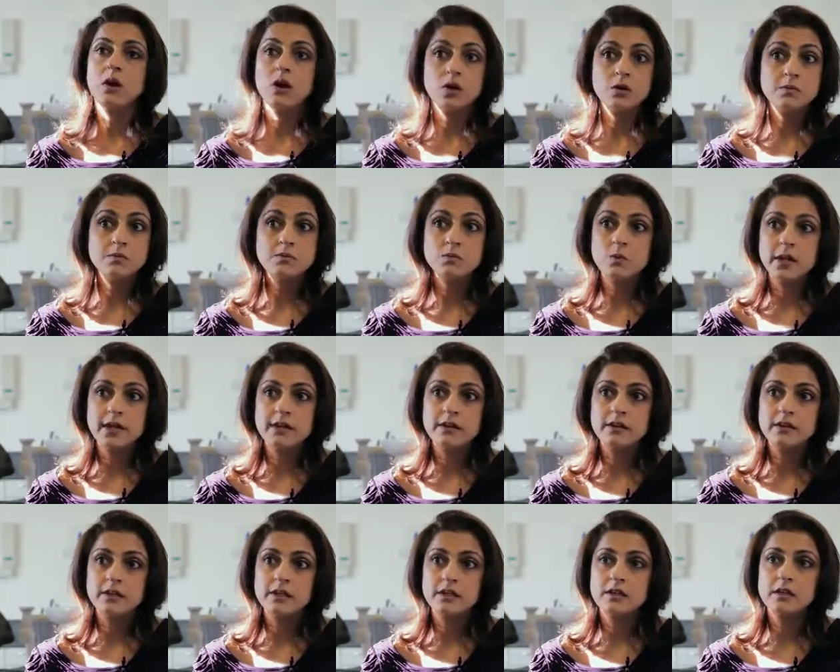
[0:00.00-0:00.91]
home
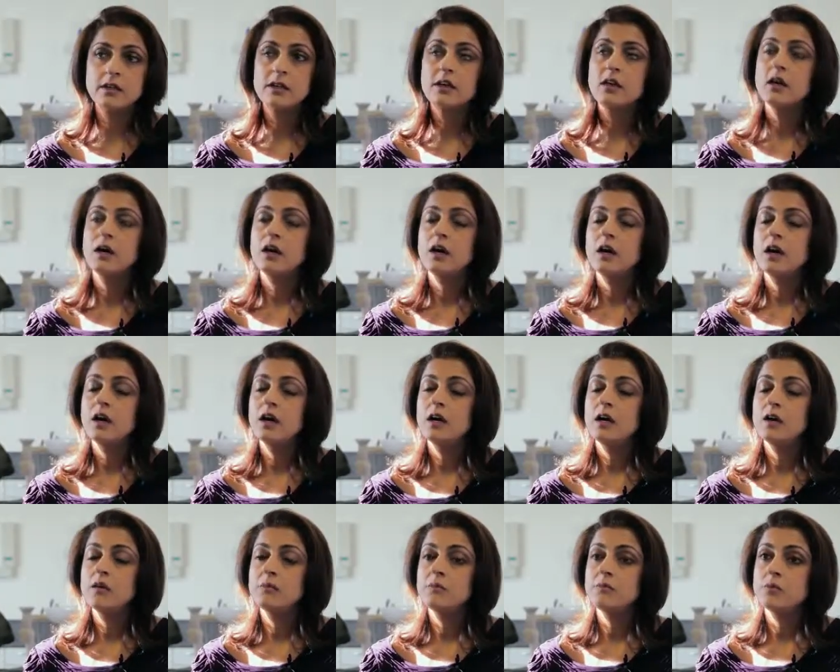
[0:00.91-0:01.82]
whitening,
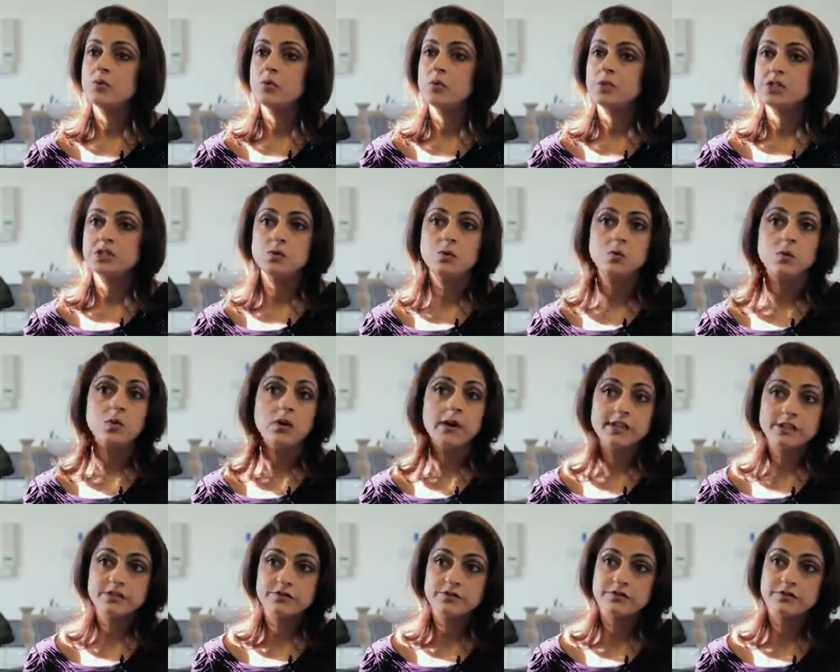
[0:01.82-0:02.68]
um, we do white